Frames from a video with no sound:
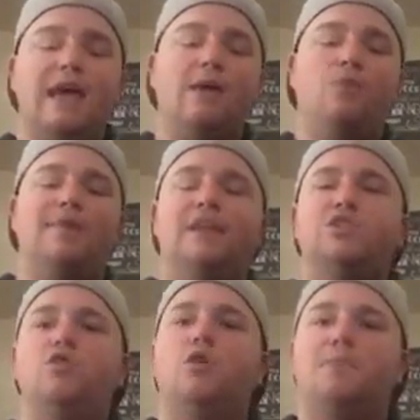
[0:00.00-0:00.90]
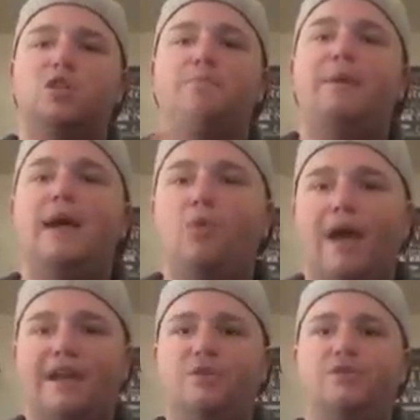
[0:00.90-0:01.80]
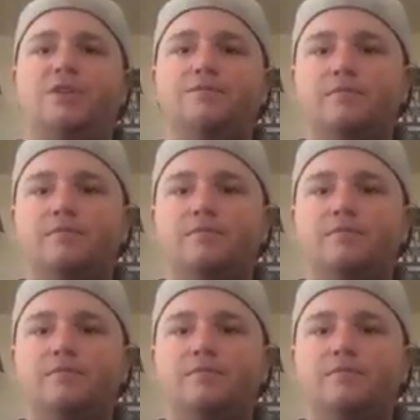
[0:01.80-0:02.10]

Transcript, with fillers: and when they do, they're a bunch of bandwagoners.